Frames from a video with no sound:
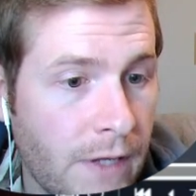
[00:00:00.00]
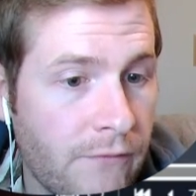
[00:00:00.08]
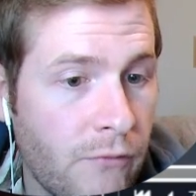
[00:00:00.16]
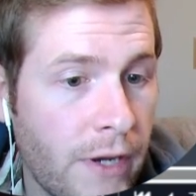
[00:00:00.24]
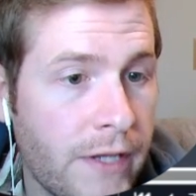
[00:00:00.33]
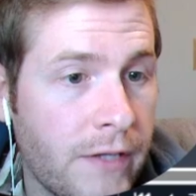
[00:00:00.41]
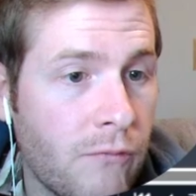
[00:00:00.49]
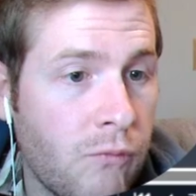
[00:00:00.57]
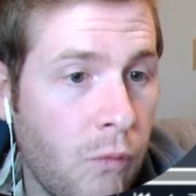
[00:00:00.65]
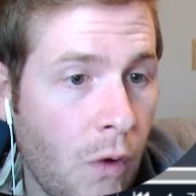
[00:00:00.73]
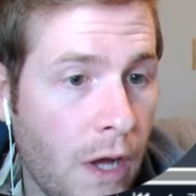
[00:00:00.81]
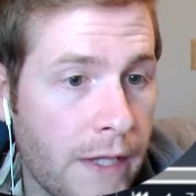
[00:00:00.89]
readied
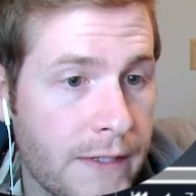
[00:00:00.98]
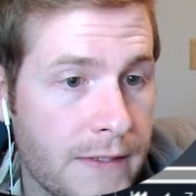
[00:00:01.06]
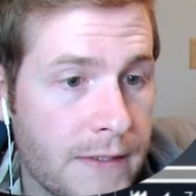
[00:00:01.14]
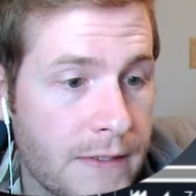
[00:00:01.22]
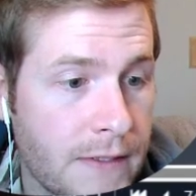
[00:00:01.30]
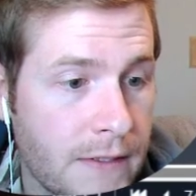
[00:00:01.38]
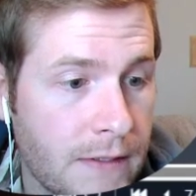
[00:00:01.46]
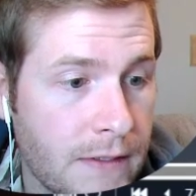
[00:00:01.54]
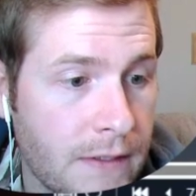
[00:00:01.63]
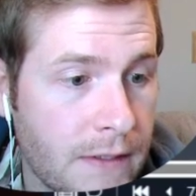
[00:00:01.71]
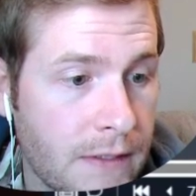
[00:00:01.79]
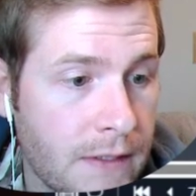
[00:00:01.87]
once,
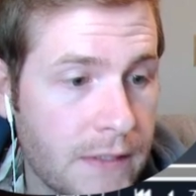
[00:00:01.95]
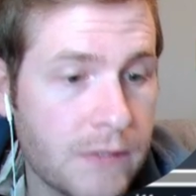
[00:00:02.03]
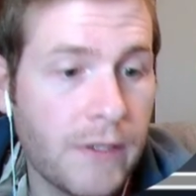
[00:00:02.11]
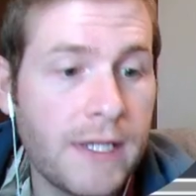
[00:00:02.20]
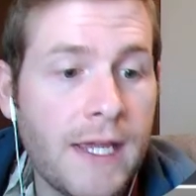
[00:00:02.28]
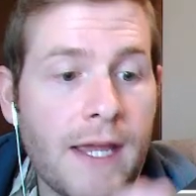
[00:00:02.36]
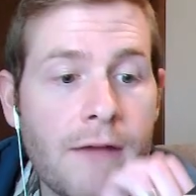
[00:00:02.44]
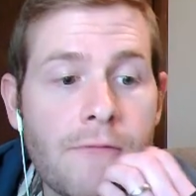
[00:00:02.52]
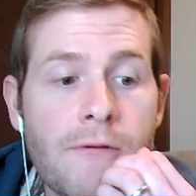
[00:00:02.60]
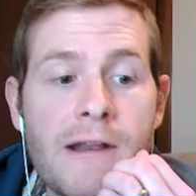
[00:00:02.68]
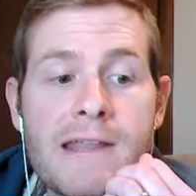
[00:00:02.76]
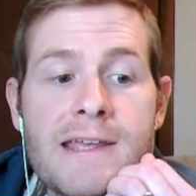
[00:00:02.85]
so I can't
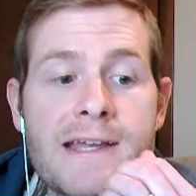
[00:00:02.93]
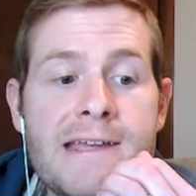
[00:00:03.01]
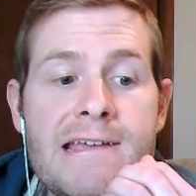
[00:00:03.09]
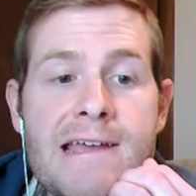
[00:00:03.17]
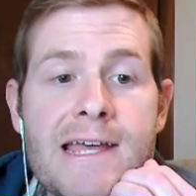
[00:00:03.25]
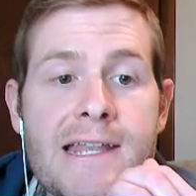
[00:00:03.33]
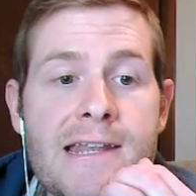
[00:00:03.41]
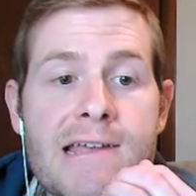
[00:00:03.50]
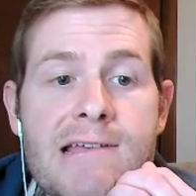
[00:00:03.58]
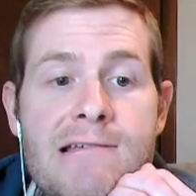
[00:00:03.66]
ready again.